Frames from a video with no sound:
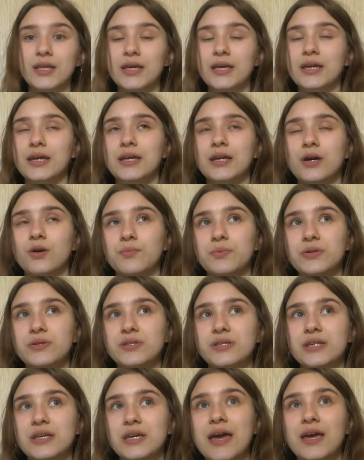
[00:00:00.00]
It can help you
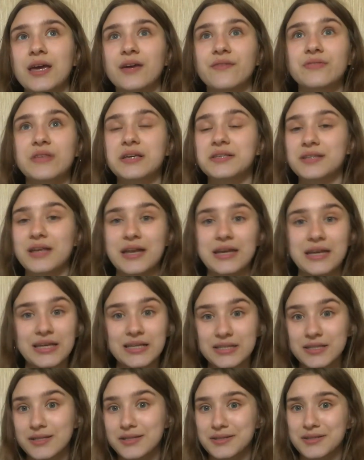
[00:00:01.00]
see if there's any
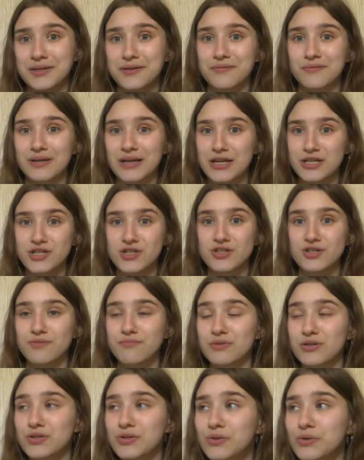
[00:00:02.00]
existing
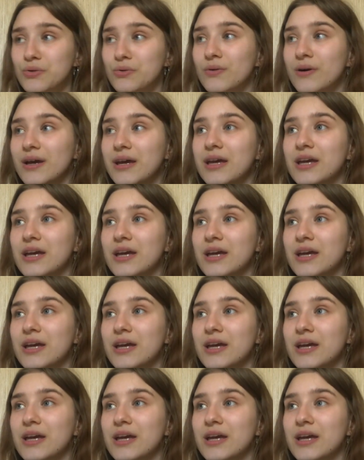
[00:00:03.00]
relationship at all.